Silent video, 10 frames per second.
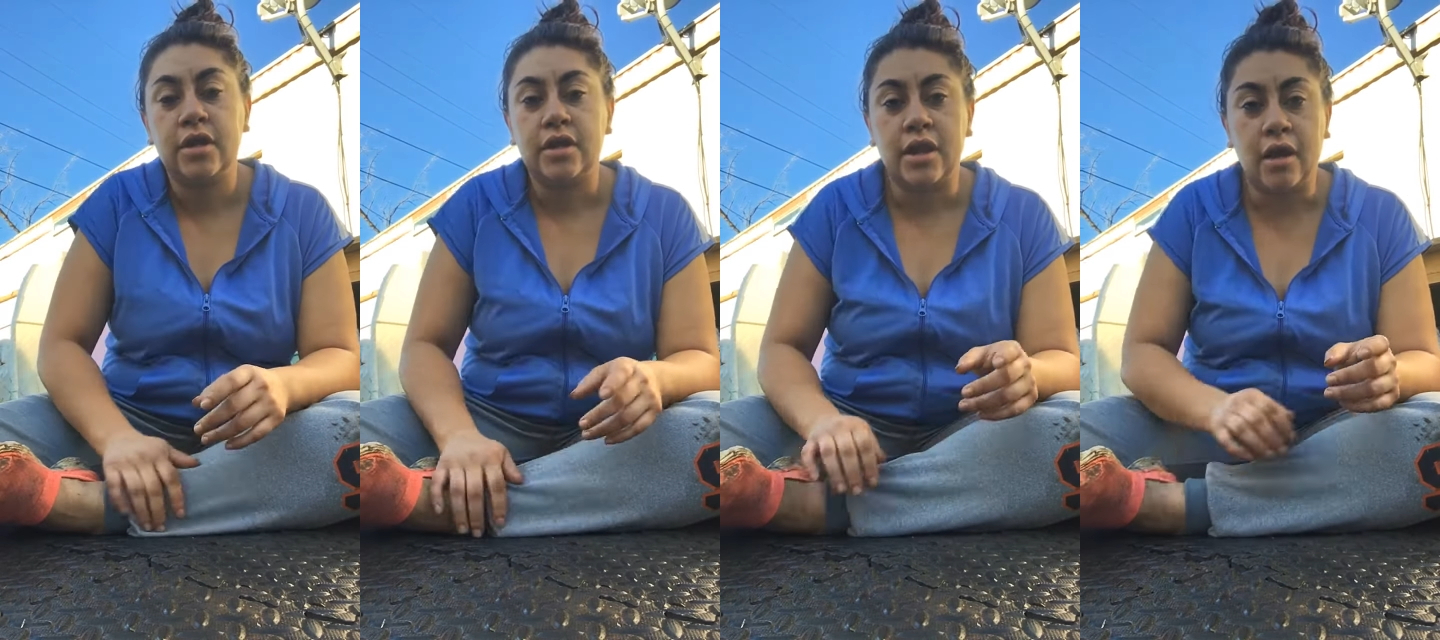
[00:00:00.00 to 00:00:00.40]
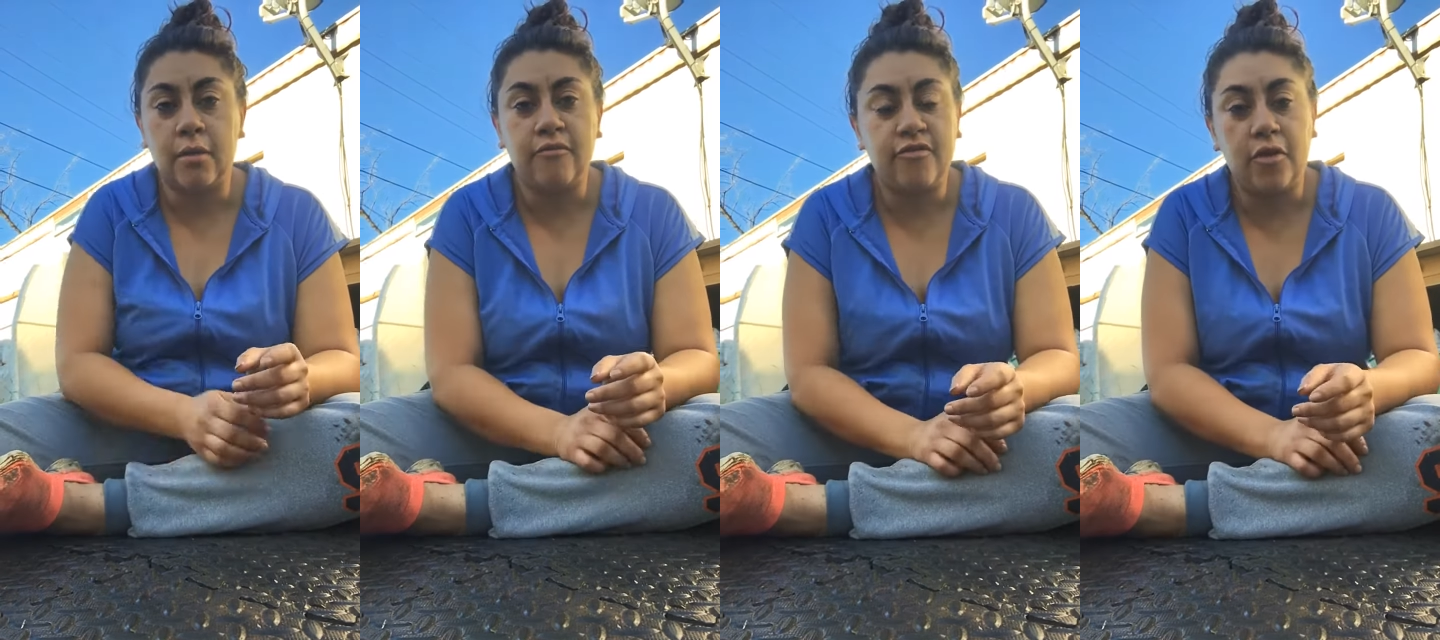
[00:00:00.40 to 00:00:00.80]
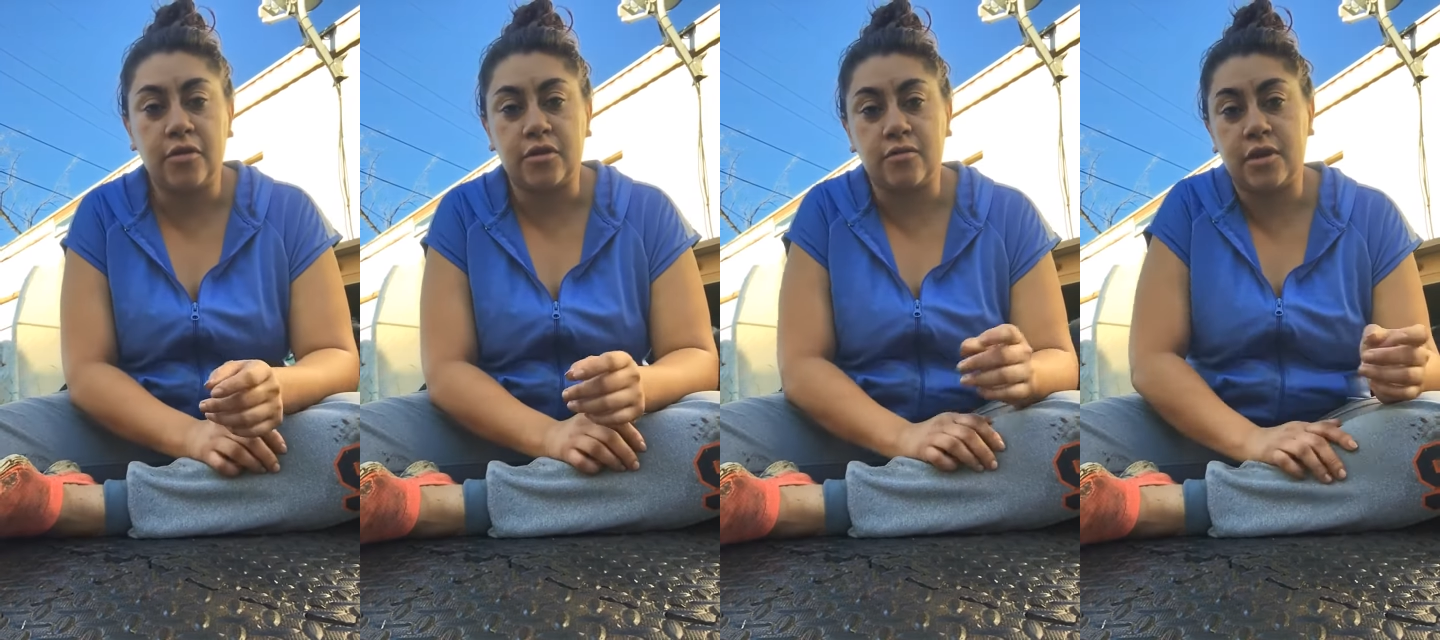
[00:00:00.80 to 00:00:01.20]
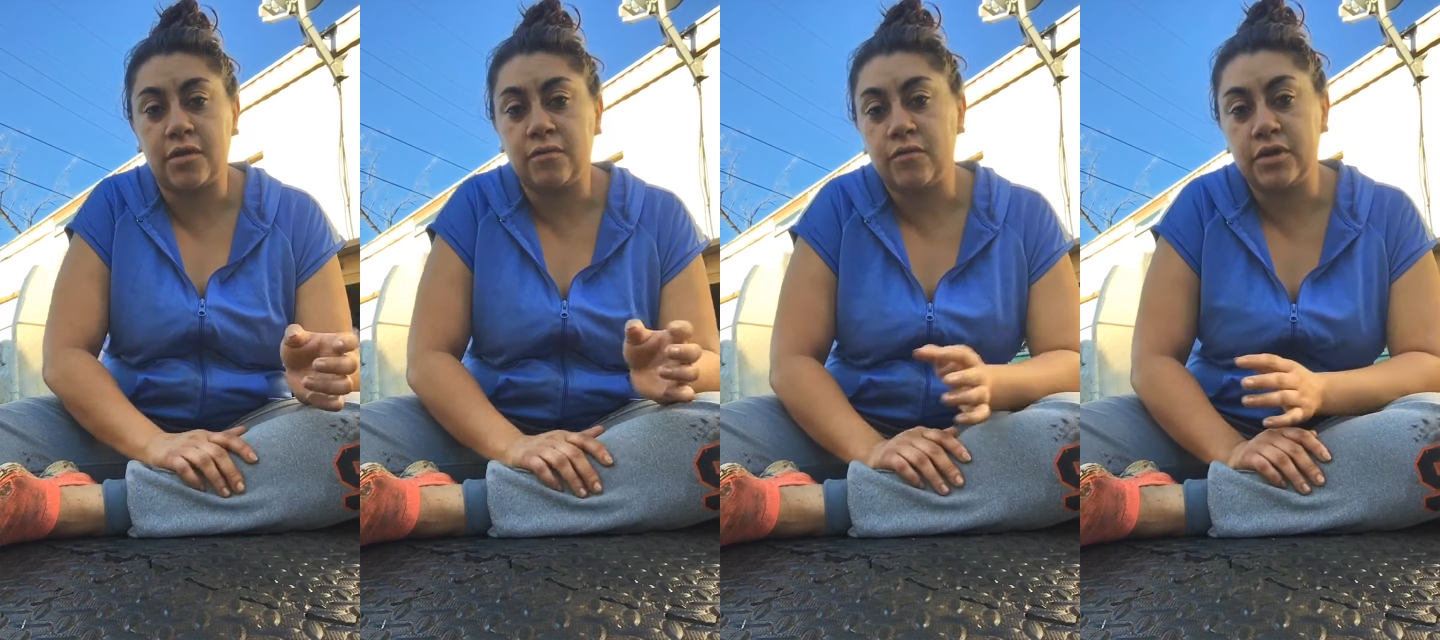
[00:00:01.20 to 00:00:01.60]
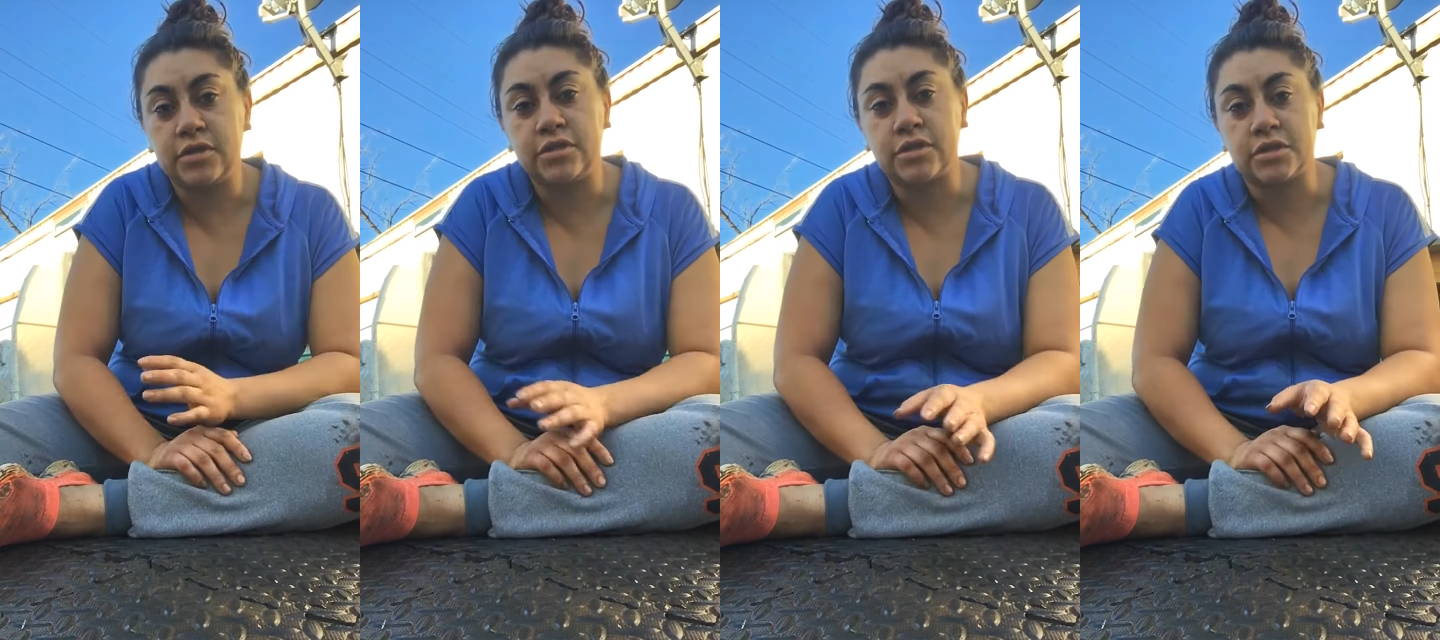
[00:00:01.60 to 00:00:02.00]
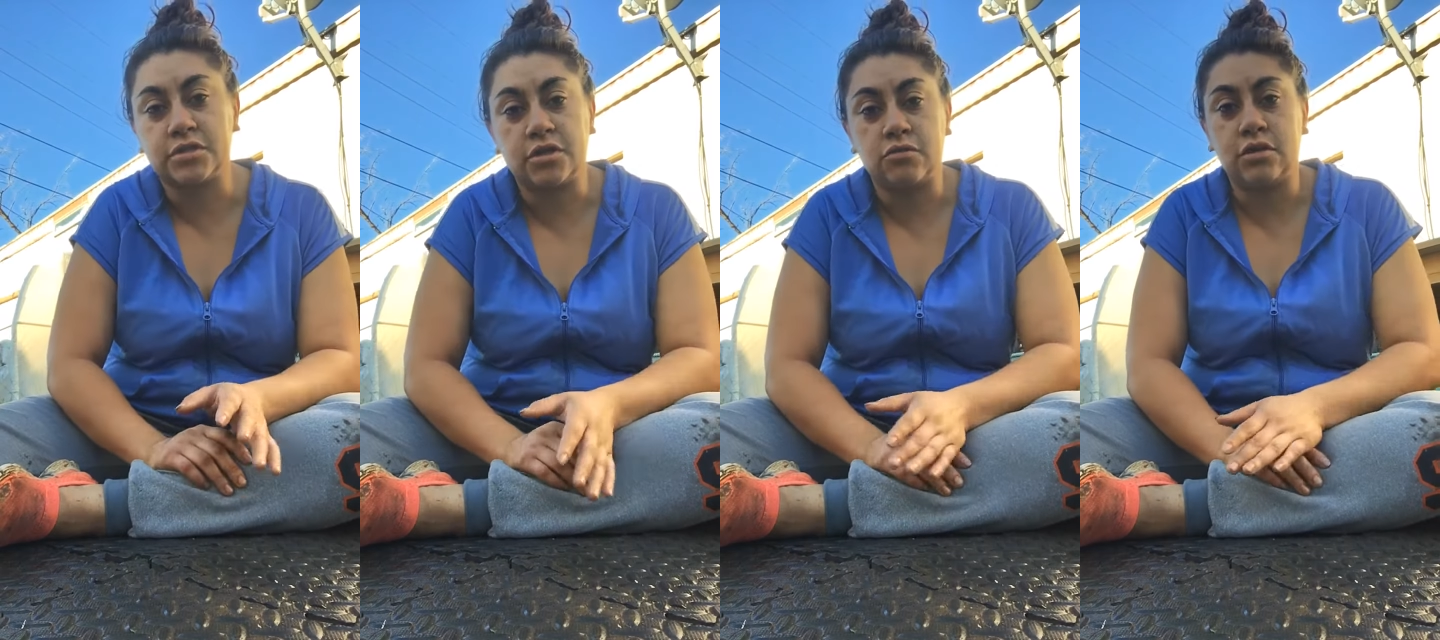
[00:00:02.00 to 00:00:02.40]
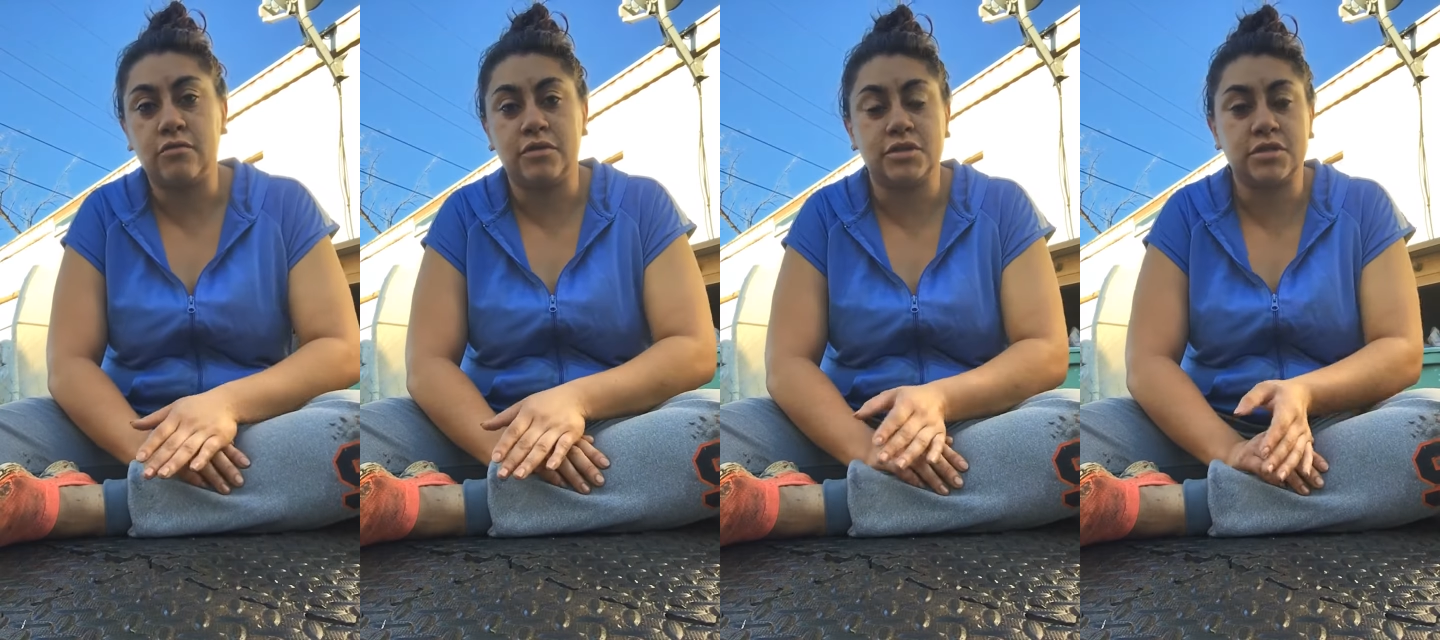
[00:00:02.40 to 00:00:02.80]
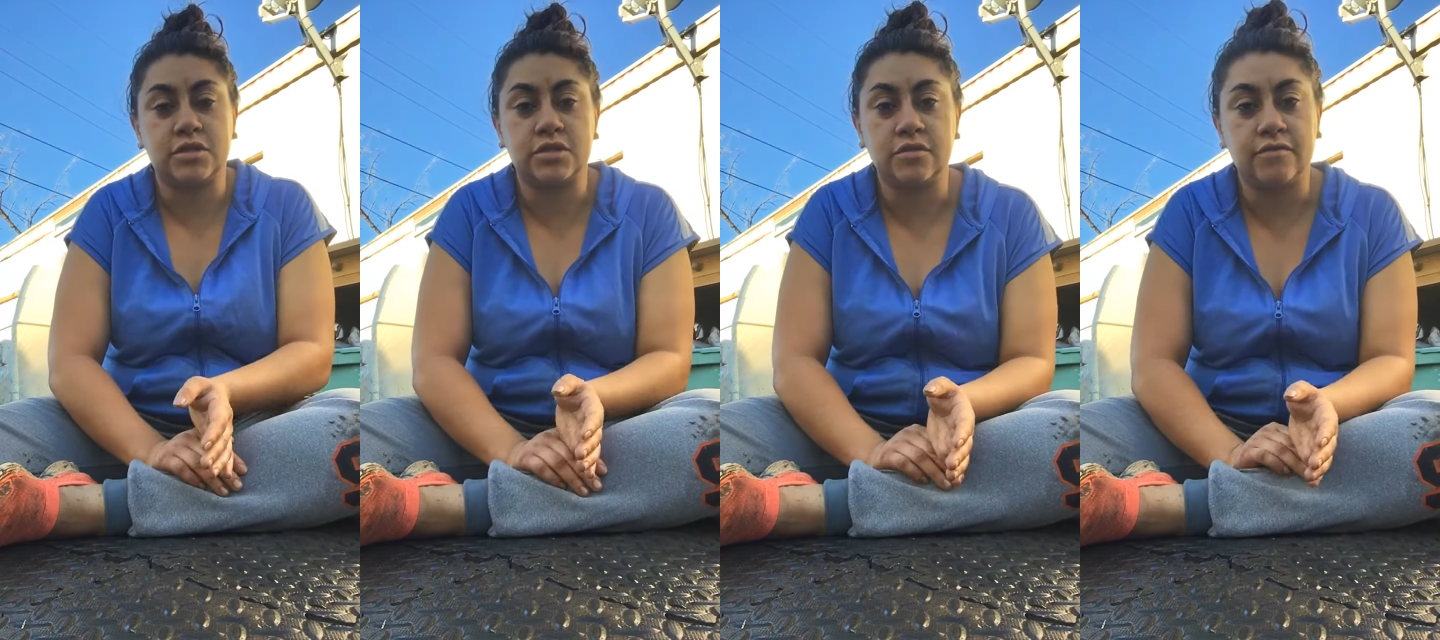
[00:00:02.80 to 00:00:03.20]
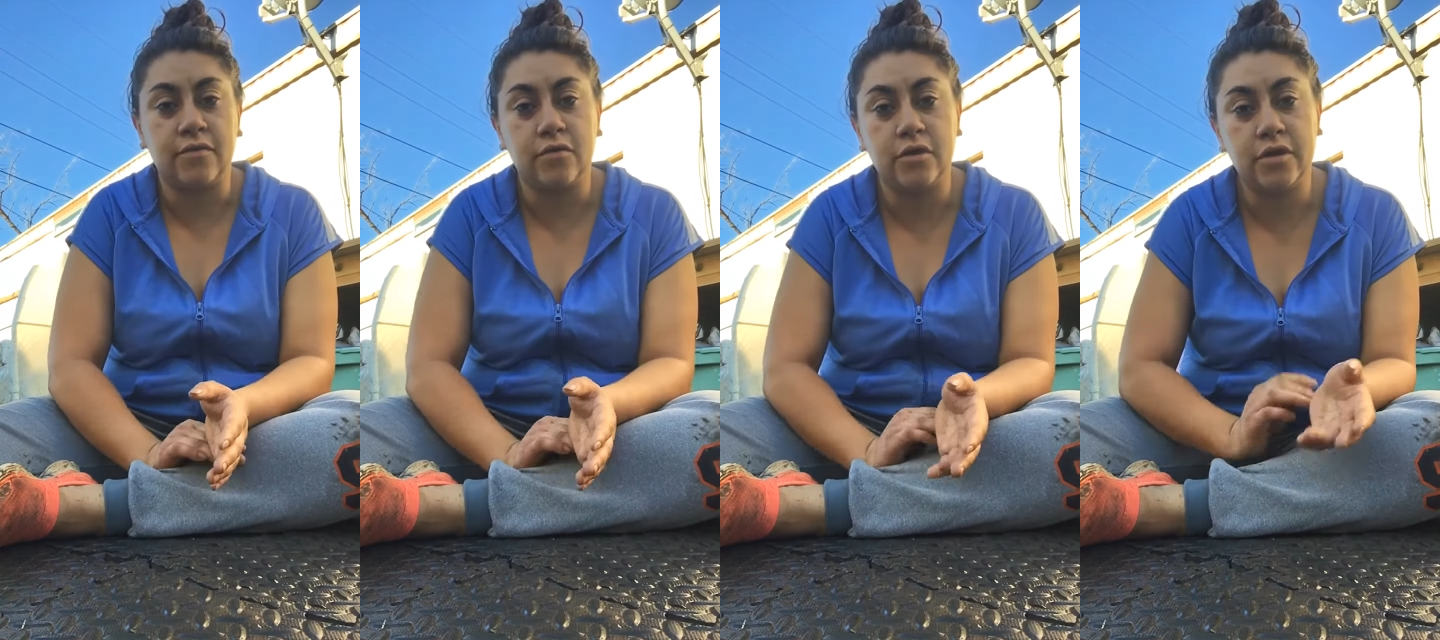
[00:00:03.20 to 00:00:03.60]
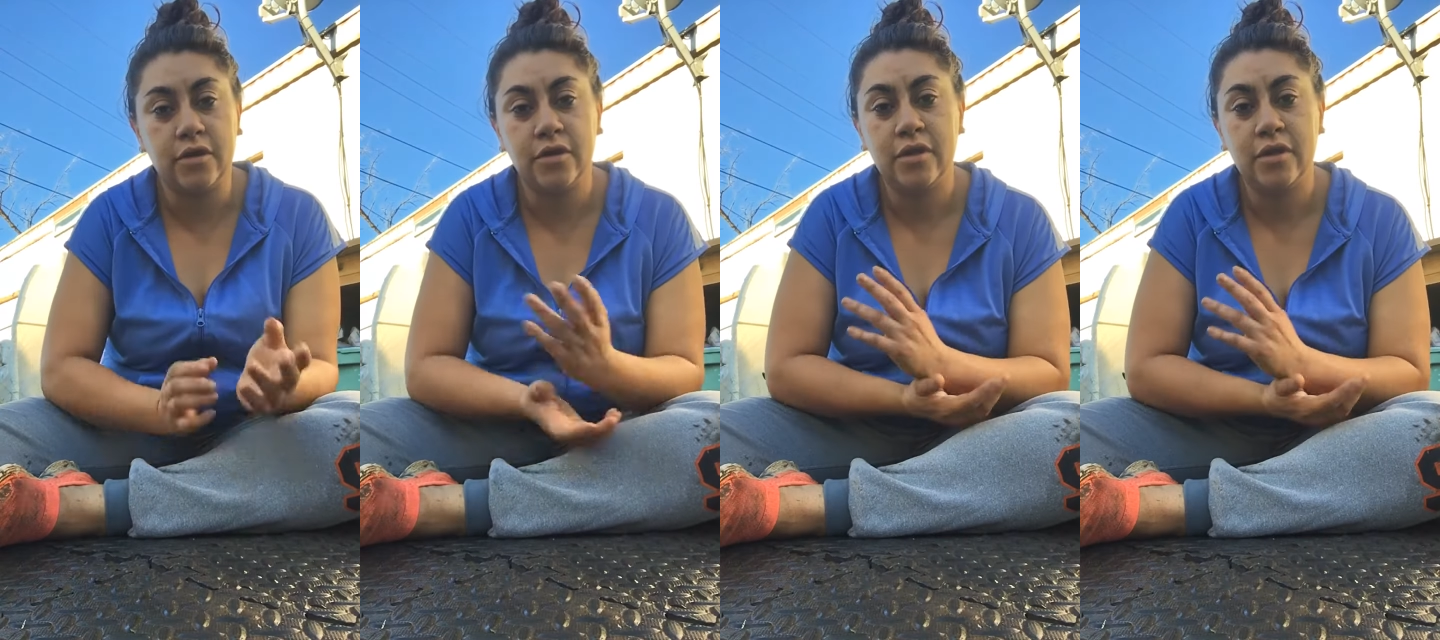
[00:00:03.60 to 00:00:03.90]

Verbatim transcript: Now I'm floating around 163, 164.